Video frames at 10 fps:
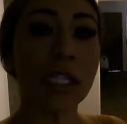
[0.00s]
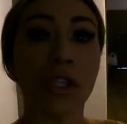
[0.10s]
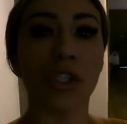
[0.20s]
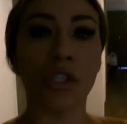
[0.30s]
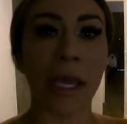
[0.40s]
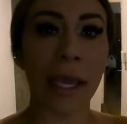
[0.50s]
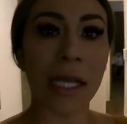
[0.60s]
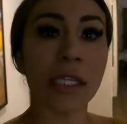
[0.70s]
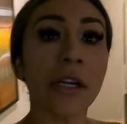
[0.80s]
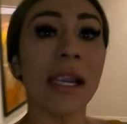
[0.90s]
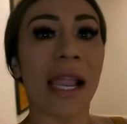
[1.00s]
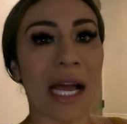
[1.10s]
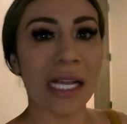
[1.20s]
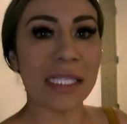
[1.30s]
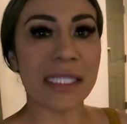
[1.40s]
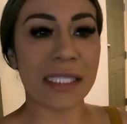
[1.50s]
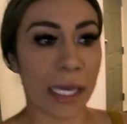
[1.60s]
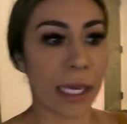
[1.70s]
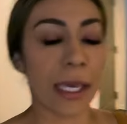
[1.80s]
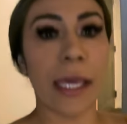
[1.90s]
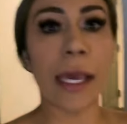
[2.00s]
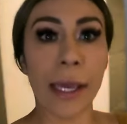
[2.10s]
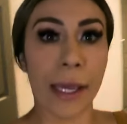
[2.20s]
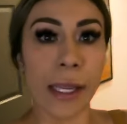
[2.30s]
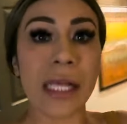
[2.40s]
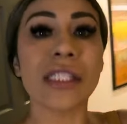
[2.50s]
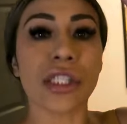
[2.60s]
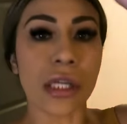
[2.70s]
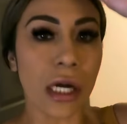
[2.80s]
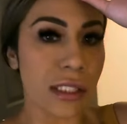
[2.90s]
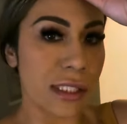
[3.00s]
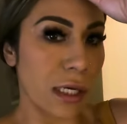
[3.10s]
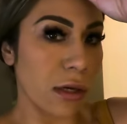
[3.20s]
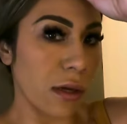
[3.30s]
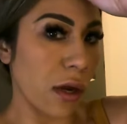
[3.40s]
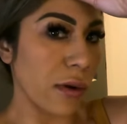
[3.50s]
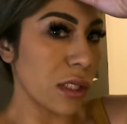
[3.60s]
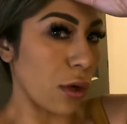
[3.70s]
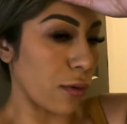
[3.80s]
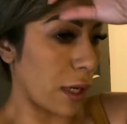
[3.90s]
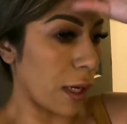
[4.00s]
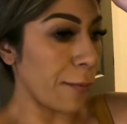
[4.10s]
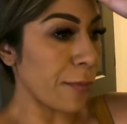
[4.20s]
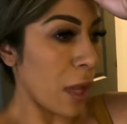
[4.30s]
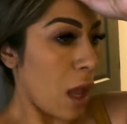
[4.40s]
So today is our last day in Scottsdale, Arizona.